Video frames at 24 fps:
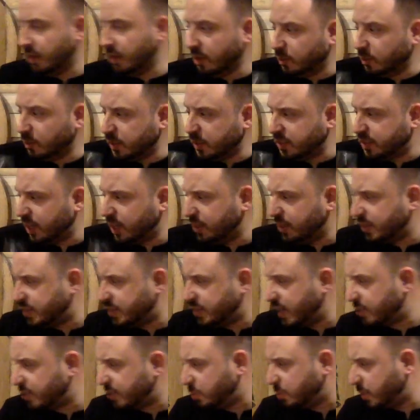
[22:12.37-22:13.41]
Whiskey in the
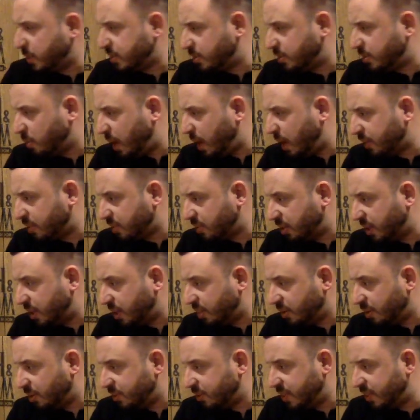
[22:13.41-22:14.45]
Six. What's the Wild Turkey
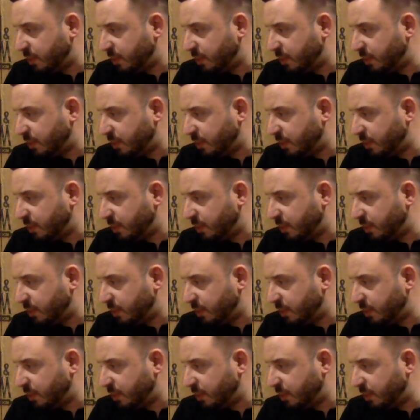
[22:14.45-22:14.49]
thirteen